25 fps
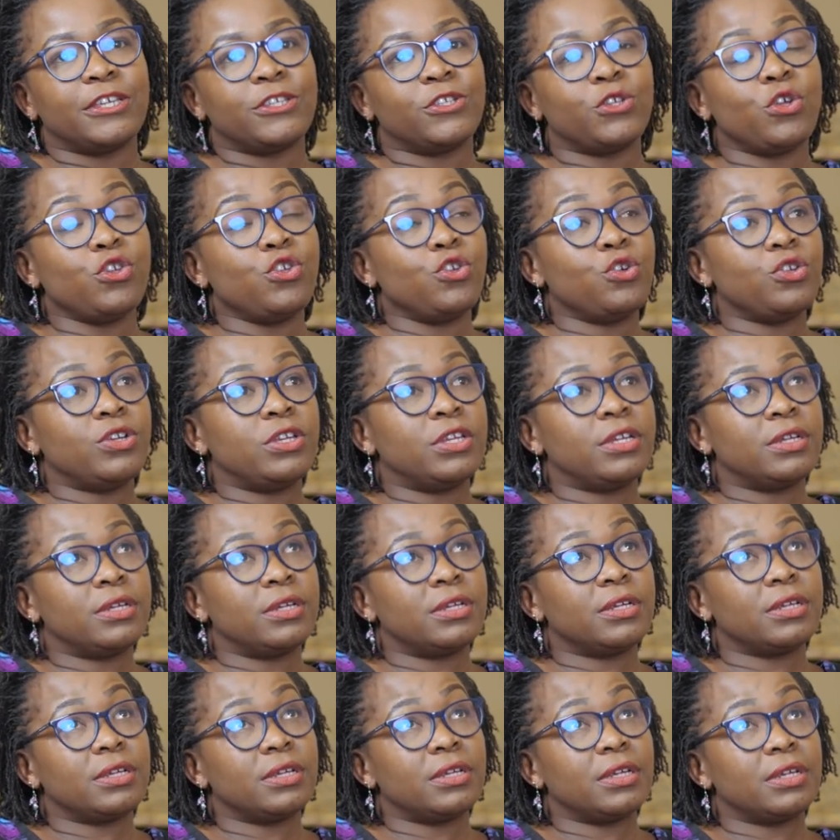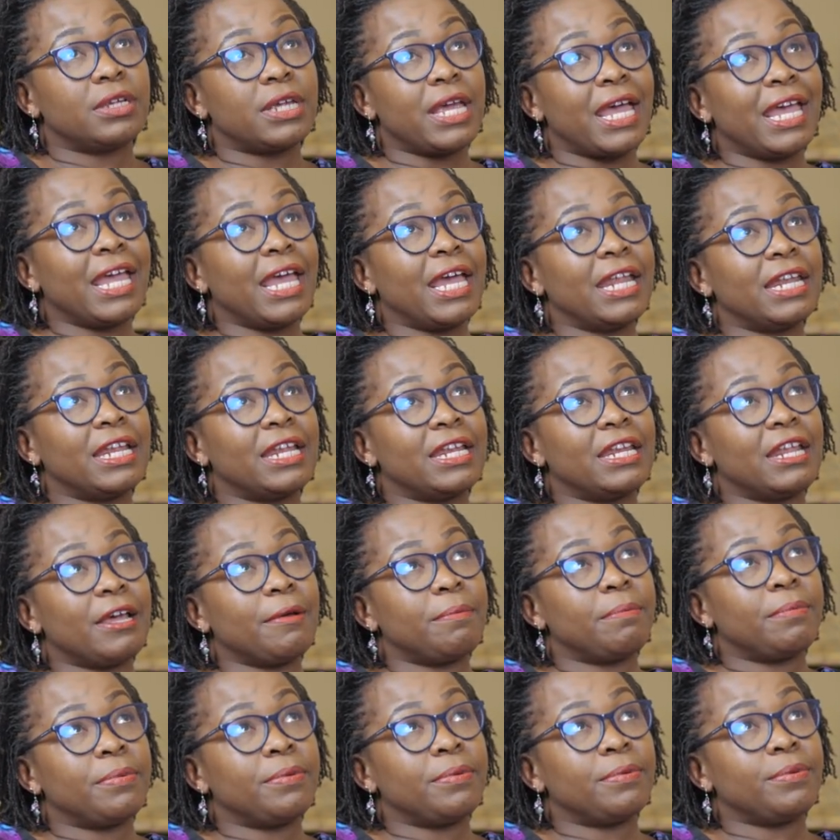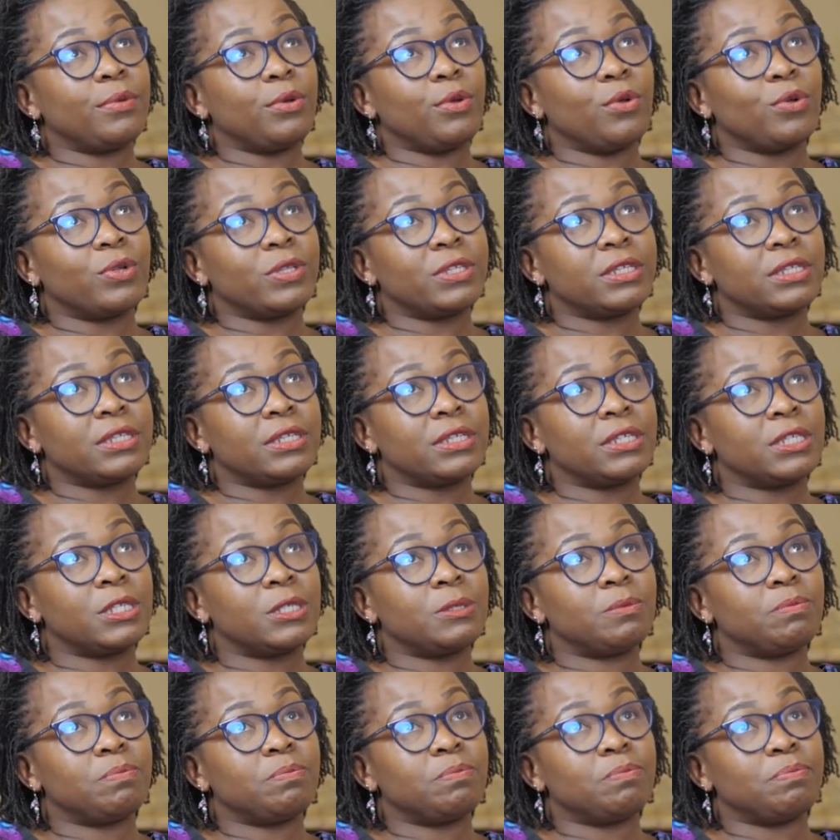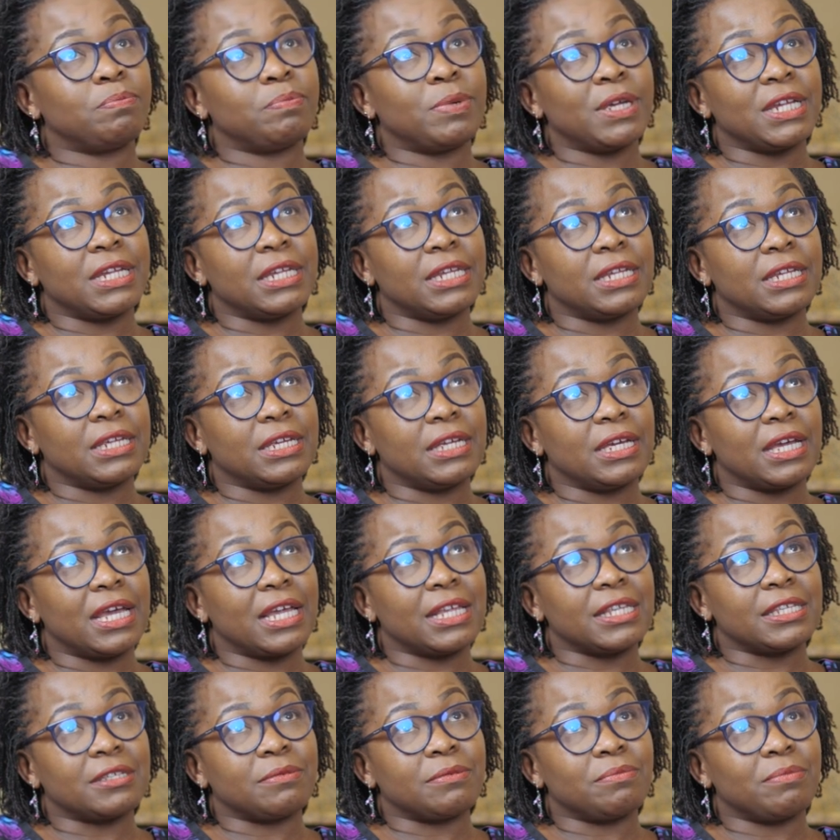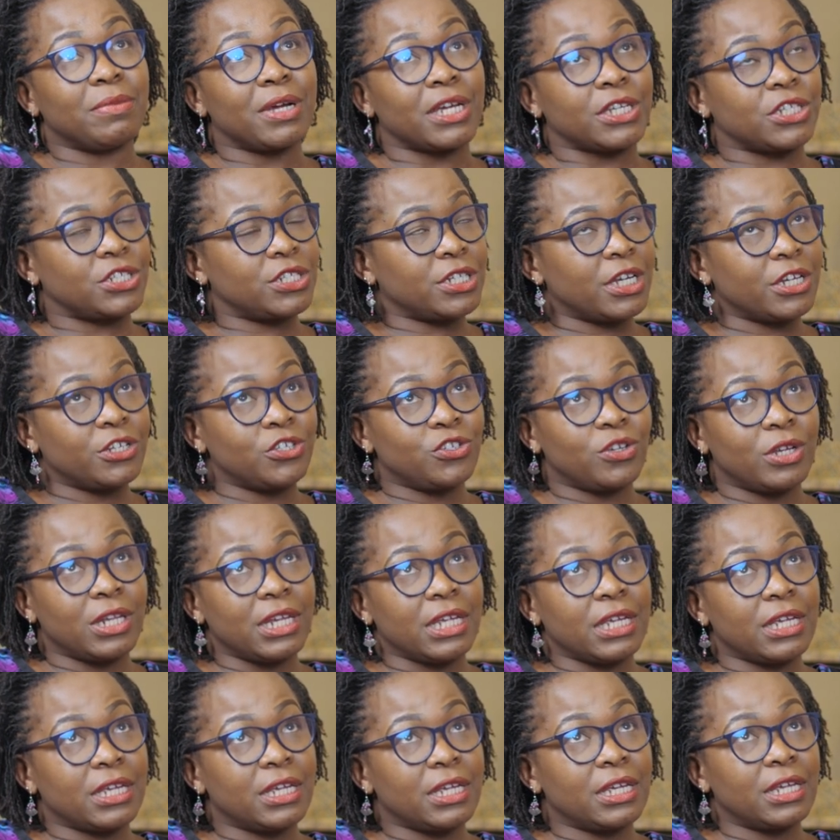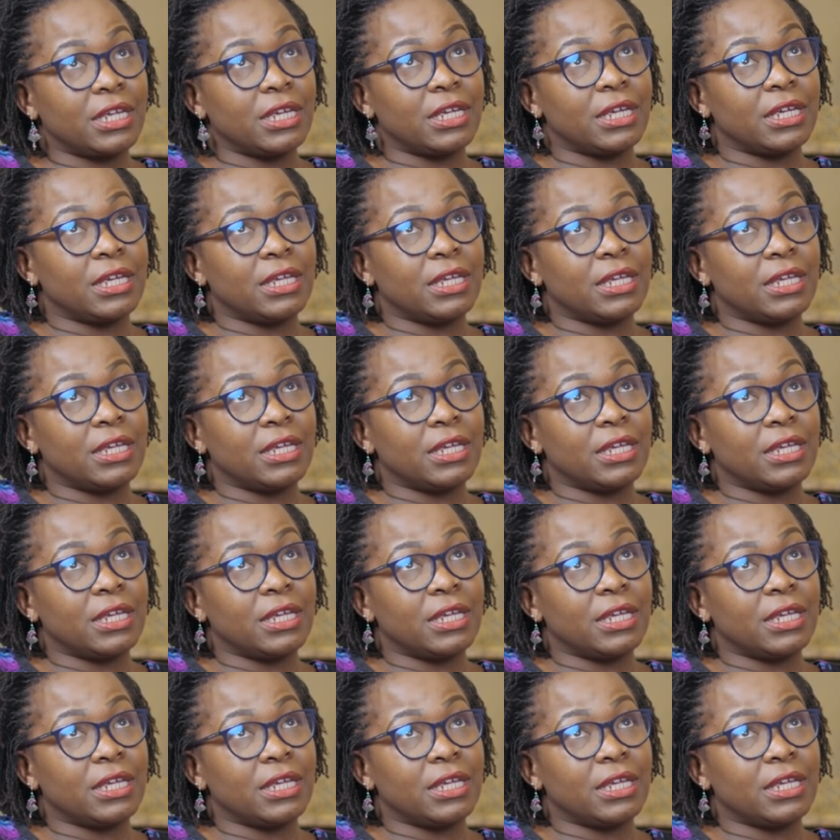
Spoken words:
So I ended up not spending as much, actually,